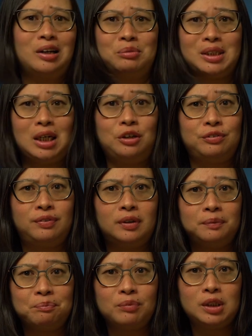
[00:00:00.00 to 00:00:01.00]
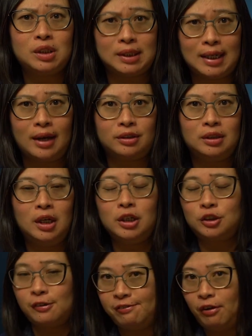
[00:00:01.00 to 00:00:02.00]
himself to death
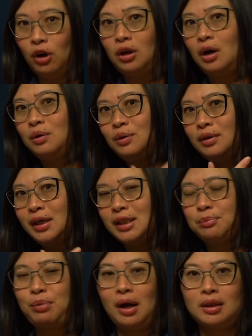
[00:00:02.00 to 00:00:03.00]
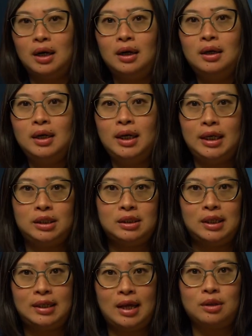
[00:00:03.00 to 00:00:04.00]
to follow his brother into
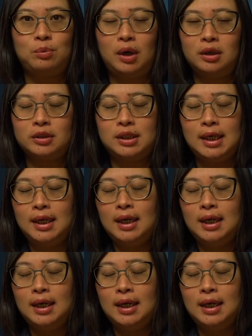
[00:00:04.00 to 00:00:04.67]
the netherworld.